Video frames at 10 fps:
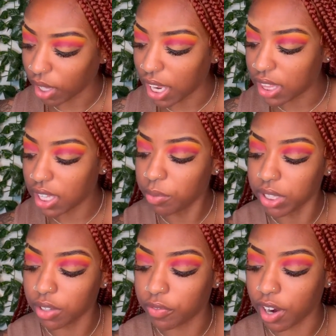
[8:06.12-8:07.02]
And then
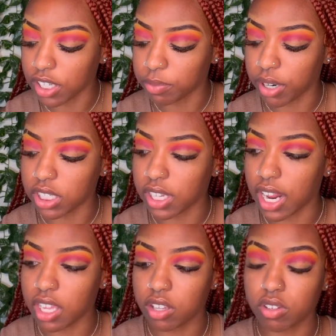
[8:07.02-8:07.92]
with the first brush that
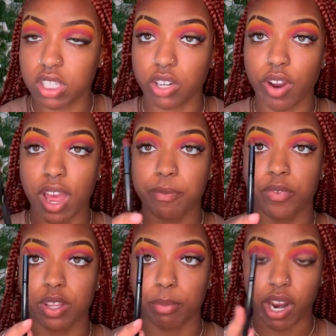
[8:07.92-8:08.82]
I used to grab
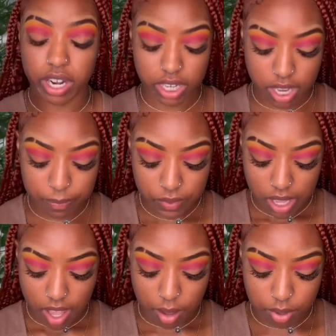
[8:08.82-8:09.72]
for the burgundy,
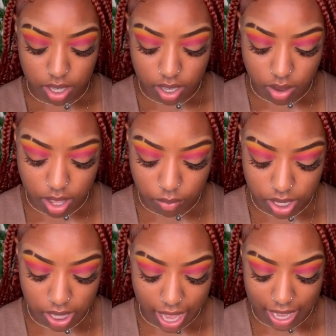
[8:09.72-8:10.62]
I'm gonna go in
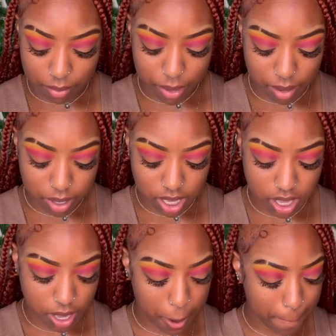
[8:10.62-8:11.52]
with like
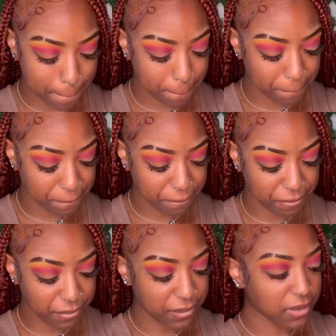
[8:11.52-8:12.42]
maybe,
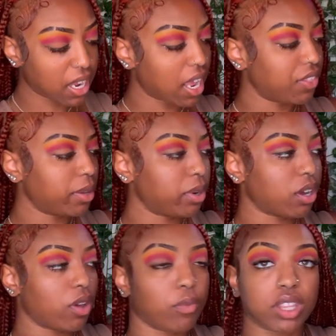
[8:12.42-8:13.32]
I think I'm gonna
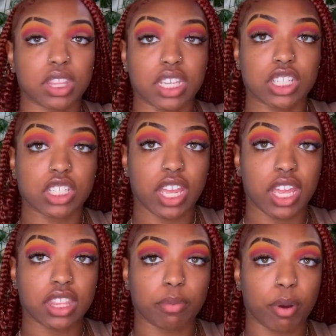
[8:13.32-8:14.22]
go in with this
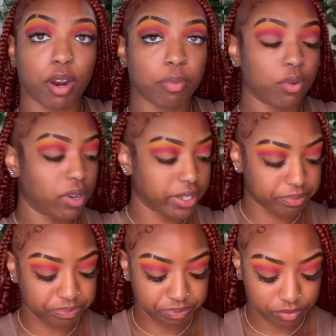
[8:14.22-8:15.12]
shade, the purple one,